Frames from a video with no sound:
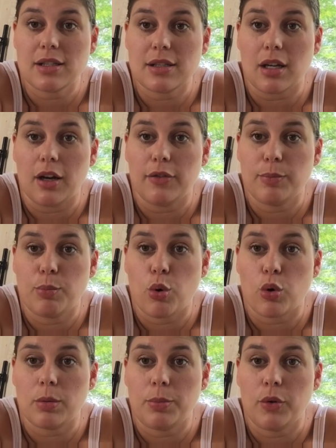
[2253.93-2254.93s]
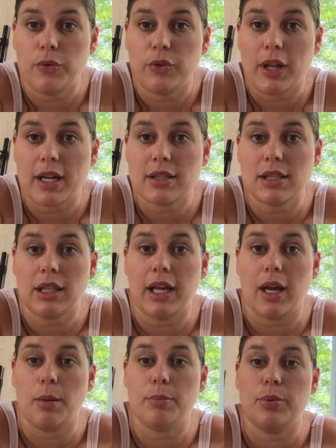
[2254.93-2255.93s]
Stuff, Portable Flex
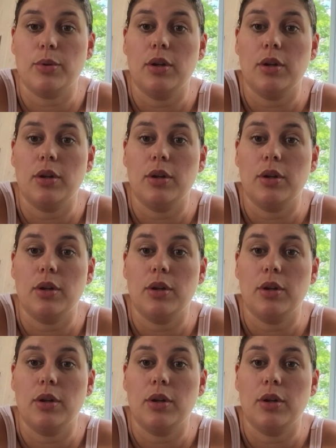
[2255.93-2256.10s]
Lamp.